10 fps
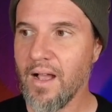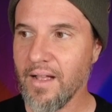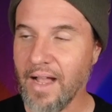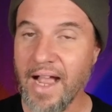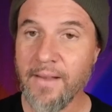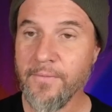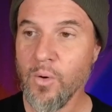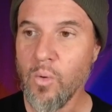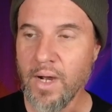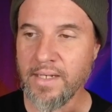I for
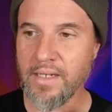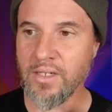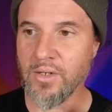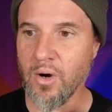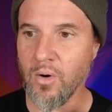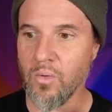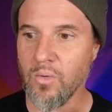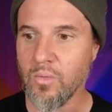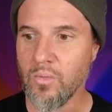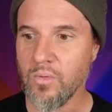one you know
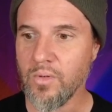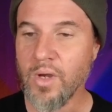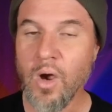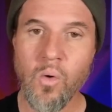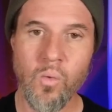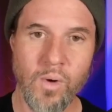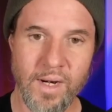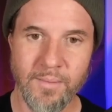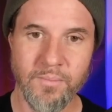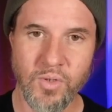know
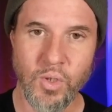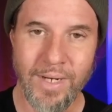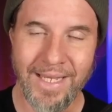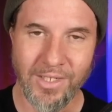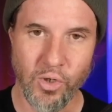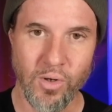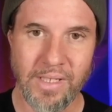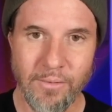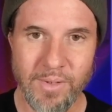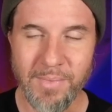what I'm doing
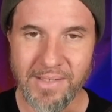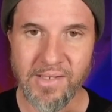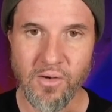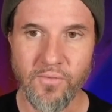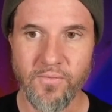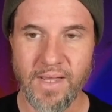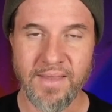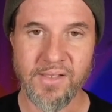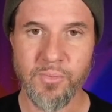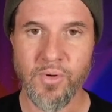internally with myself at
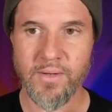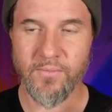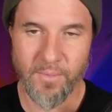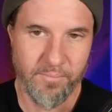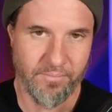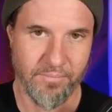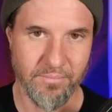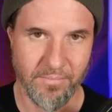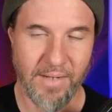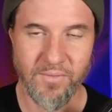this point from
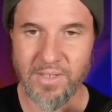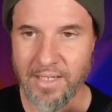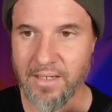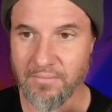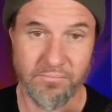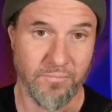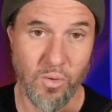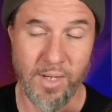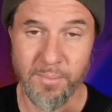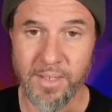having taken
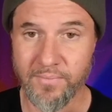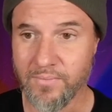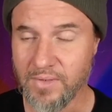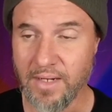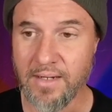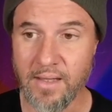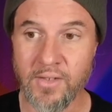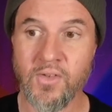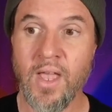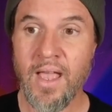quite a bit of
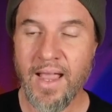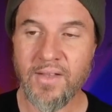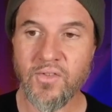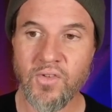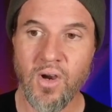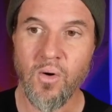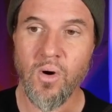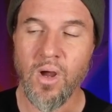psychedelics, and so